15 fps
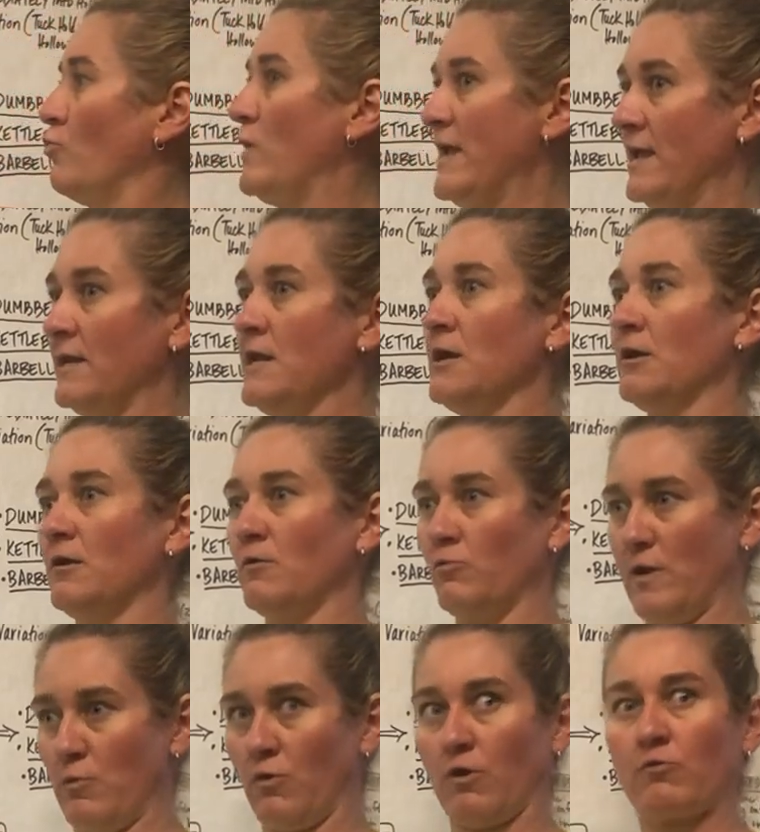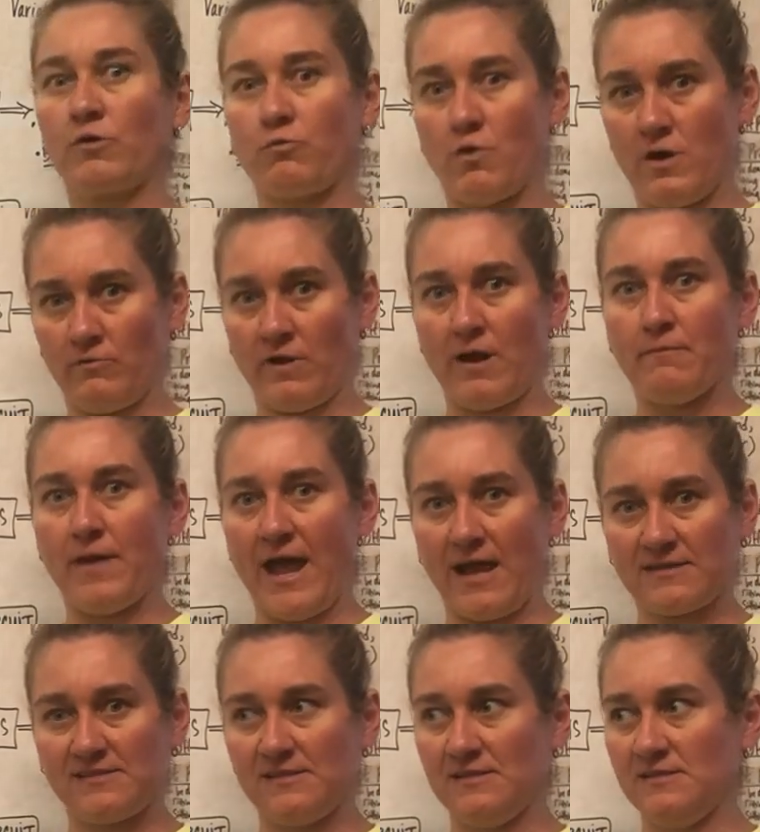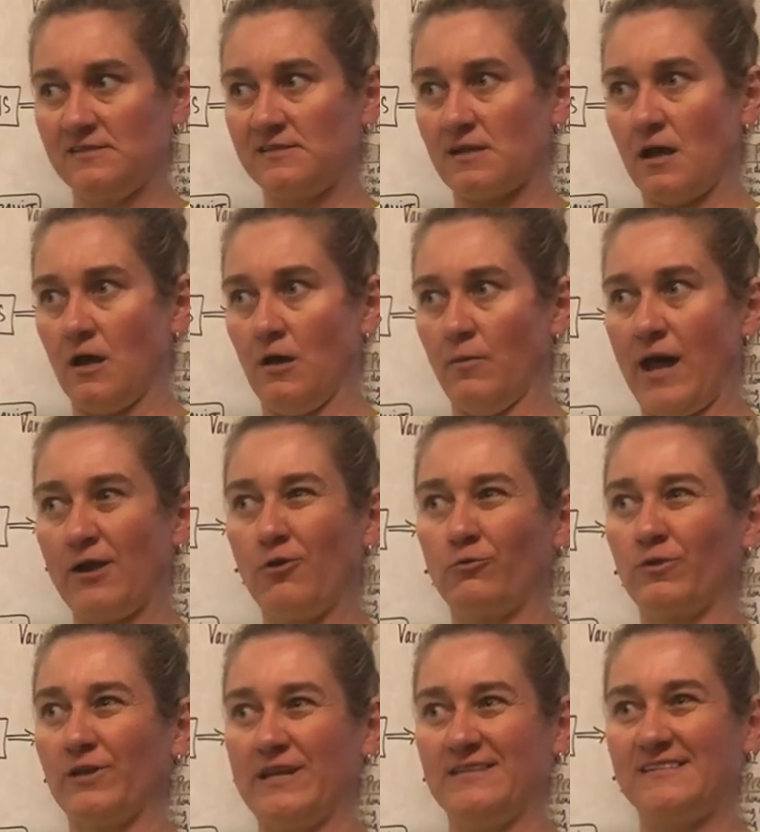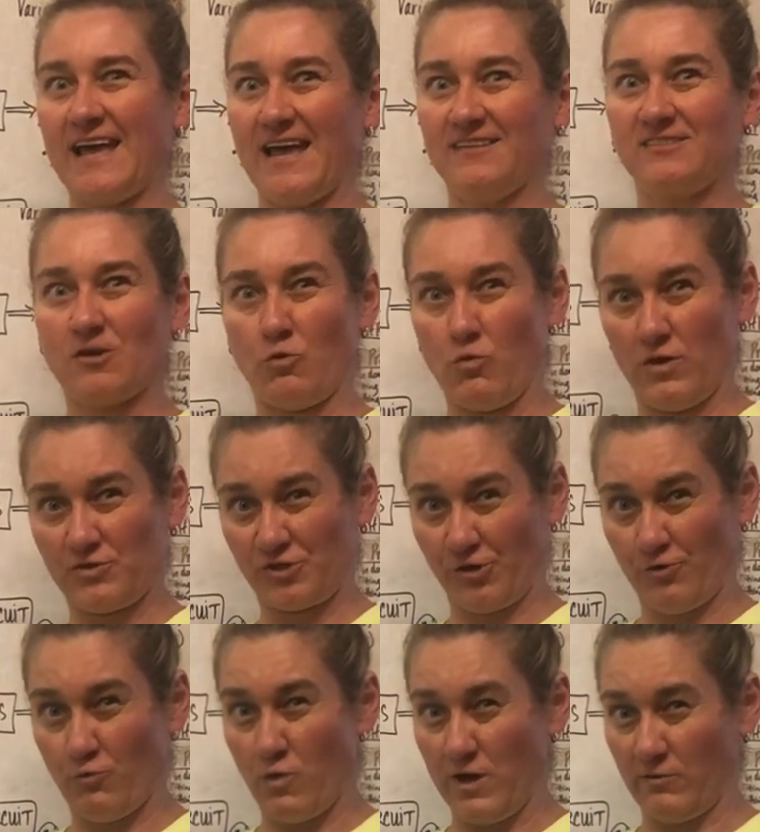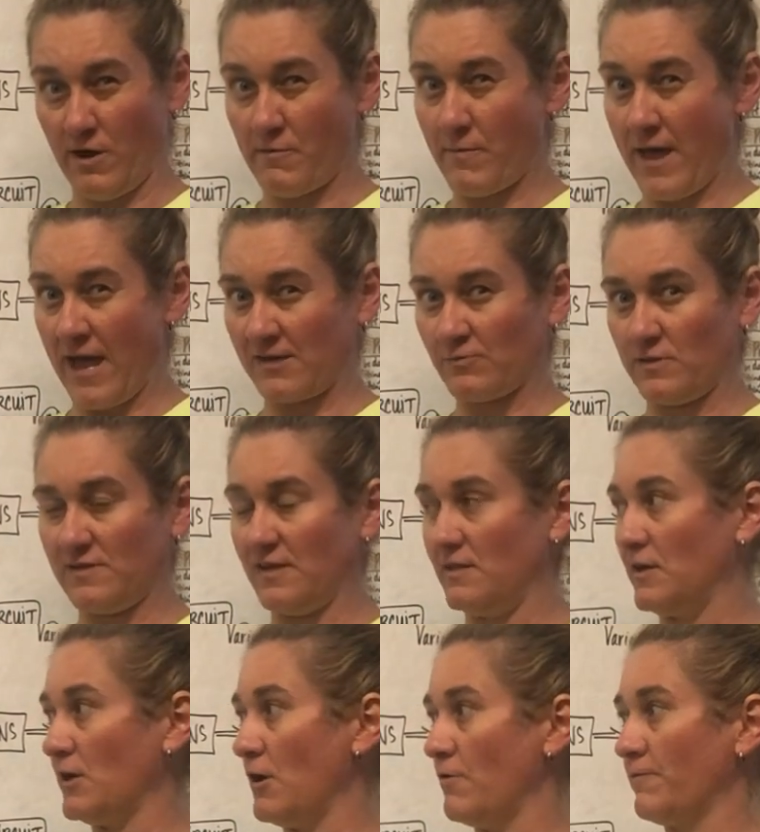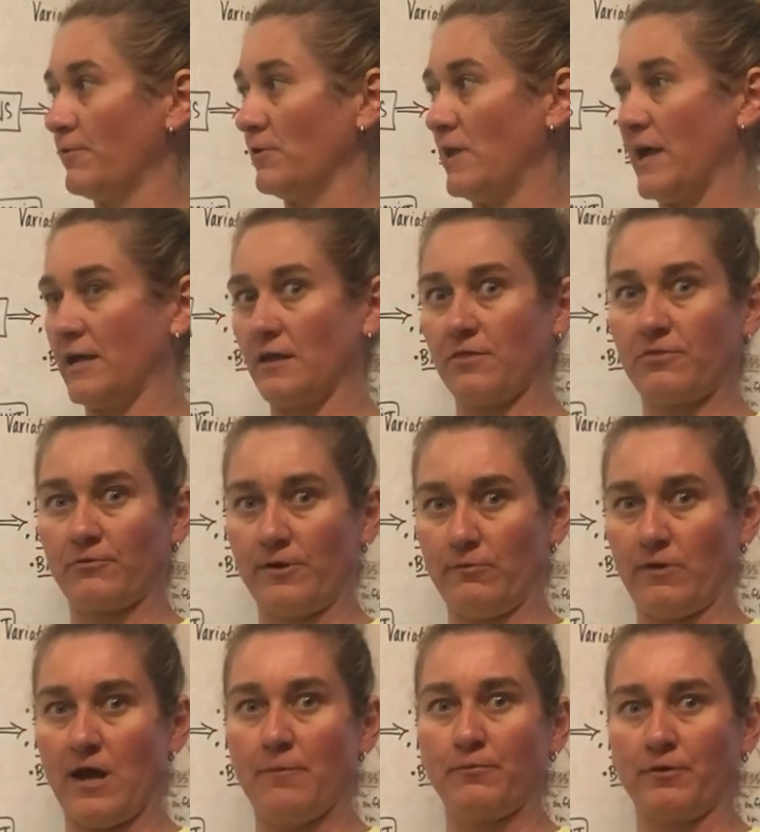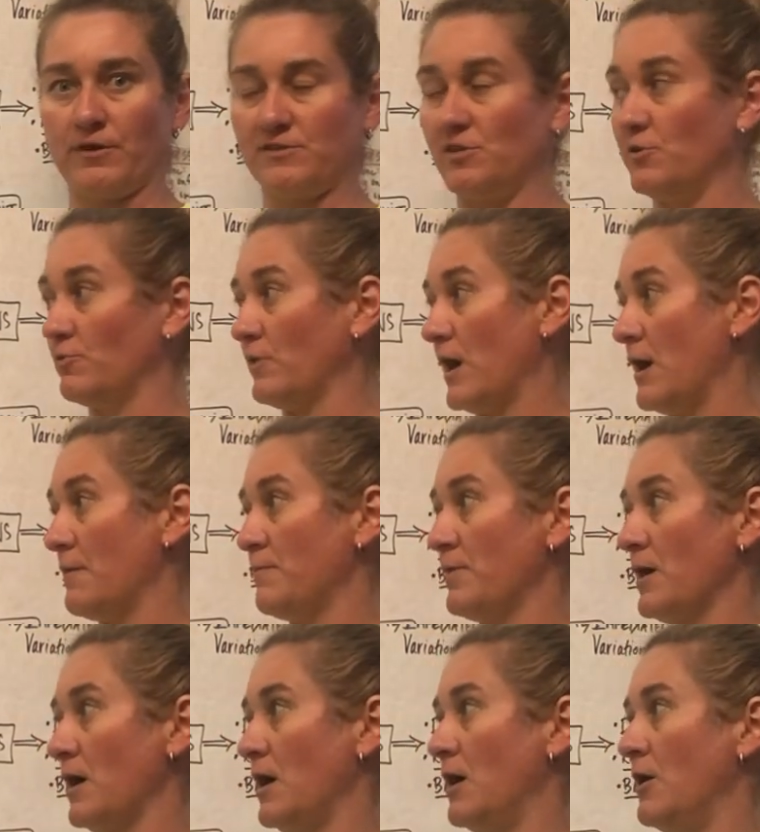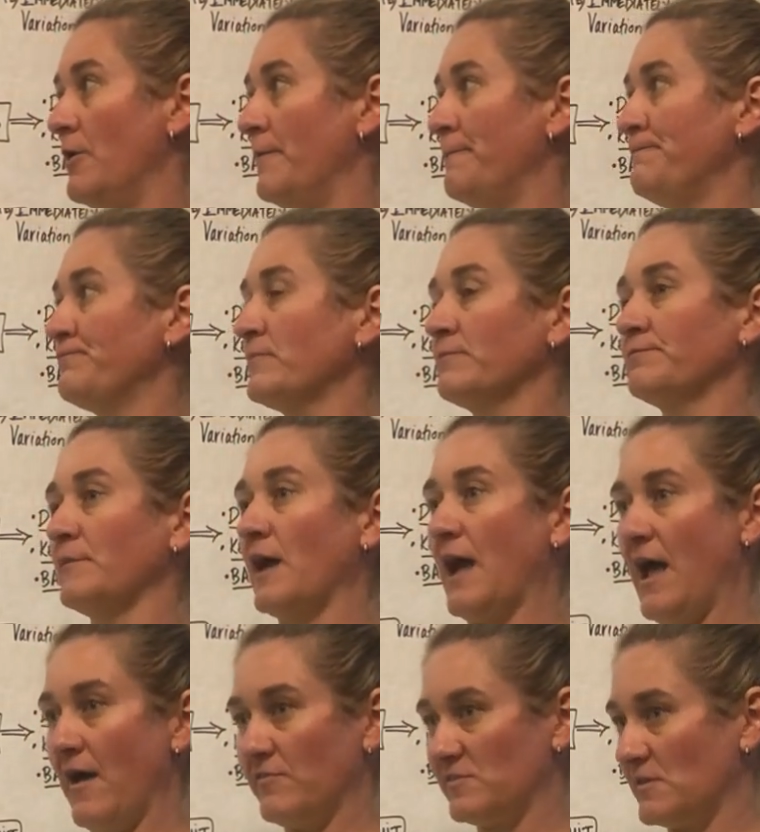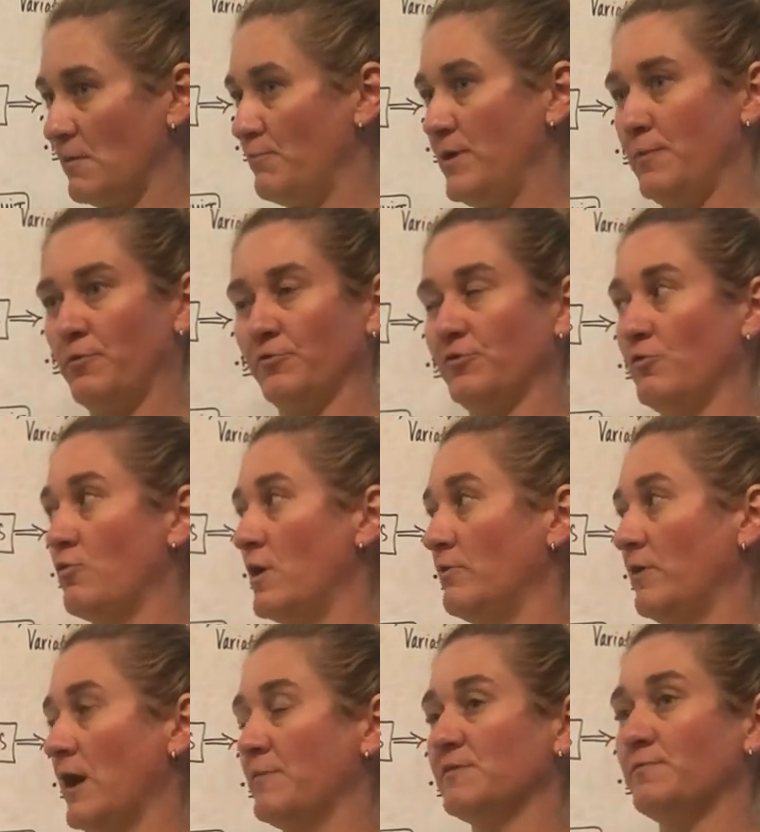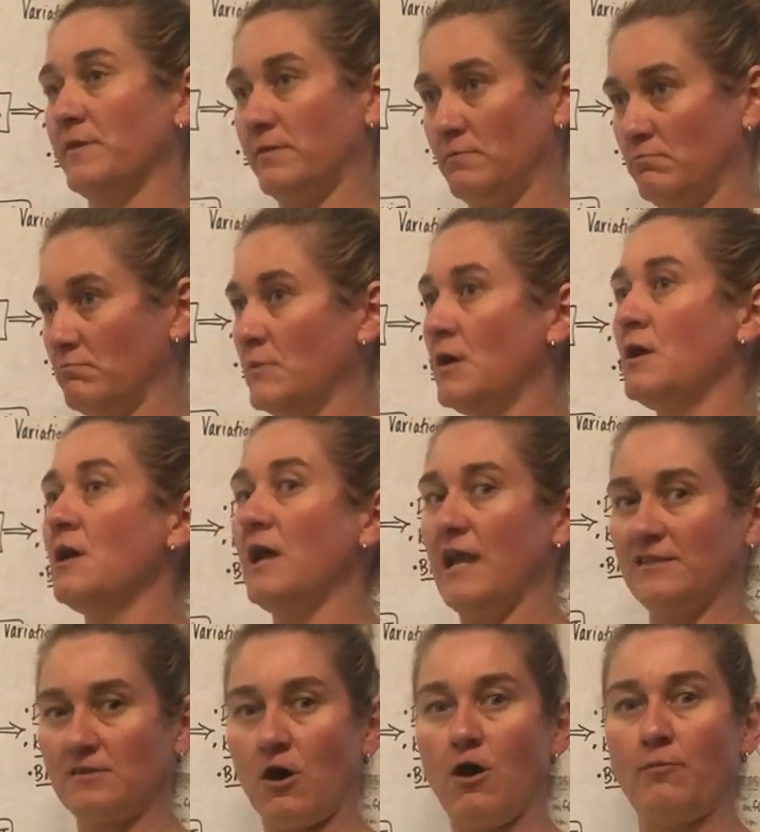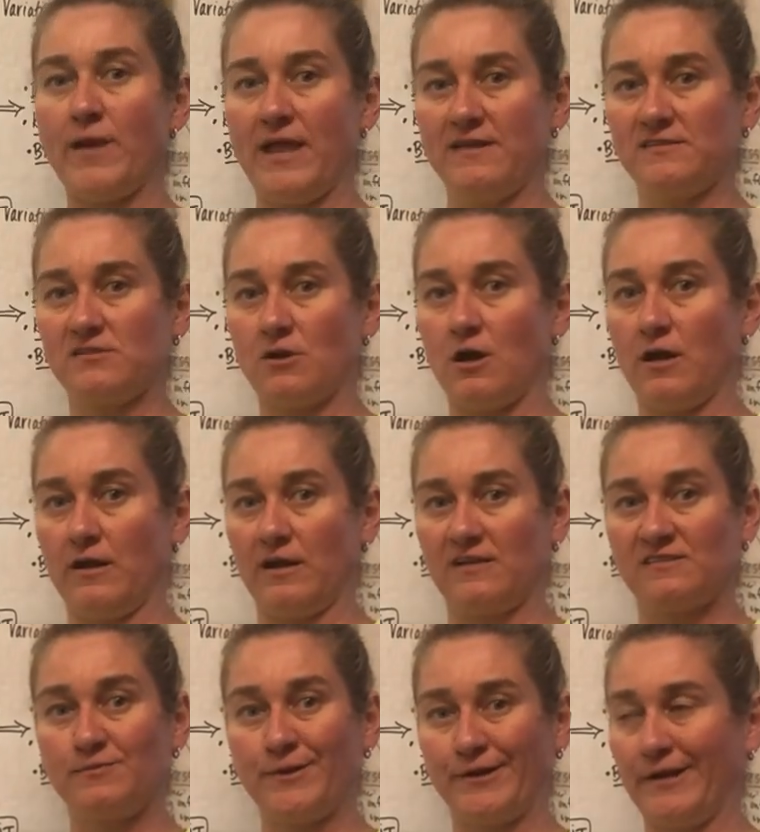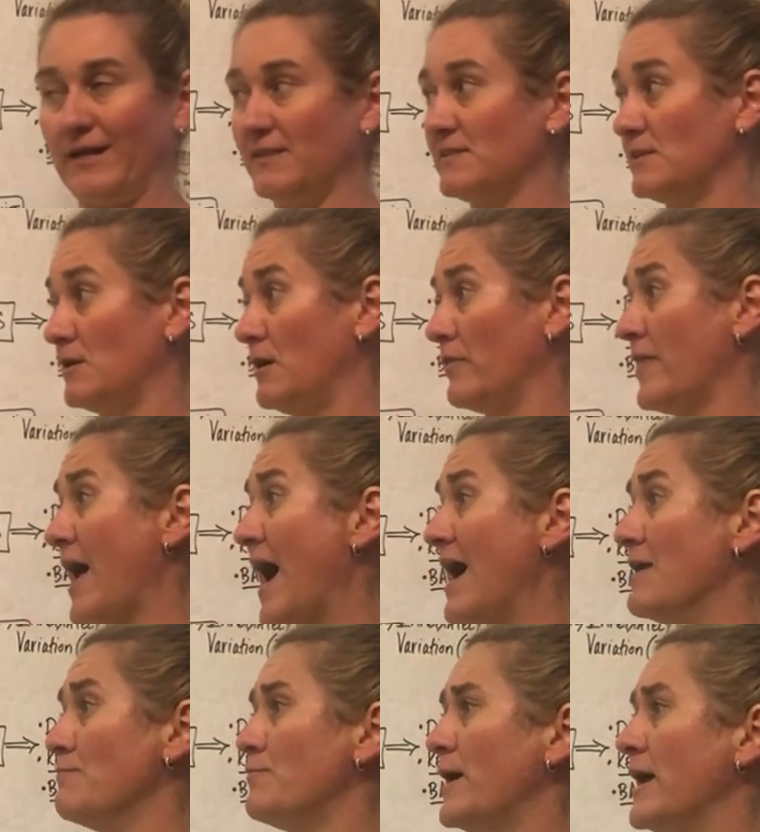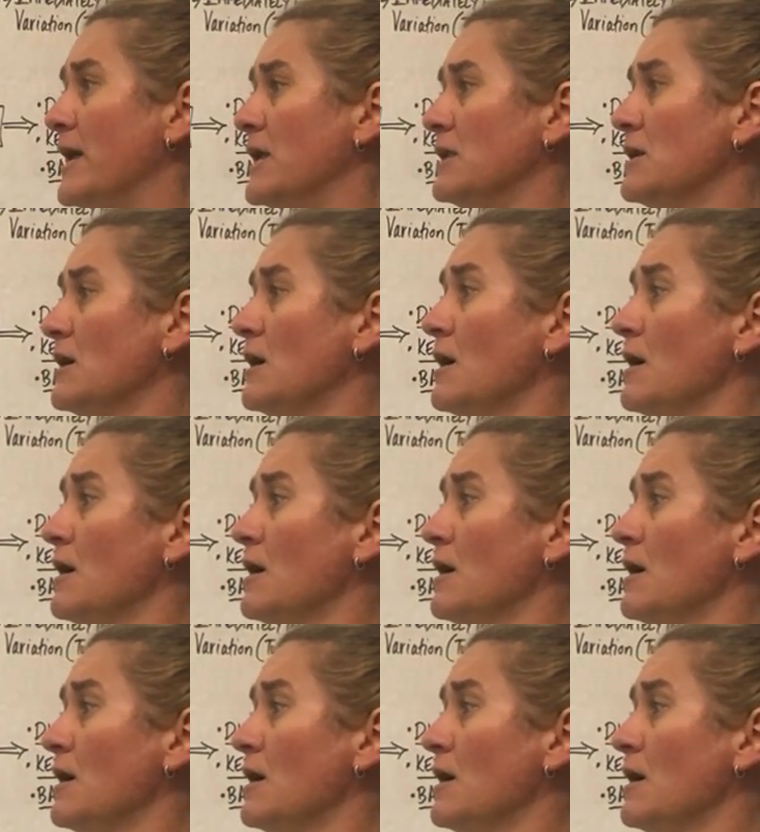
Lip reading: we in here, we work with 1-rep maxes. I don't really test a true 1-rep max. We tend to go for like a 3-rep or a 2-rep. I have some people do 1 reps, but it's all based on experience and all that. But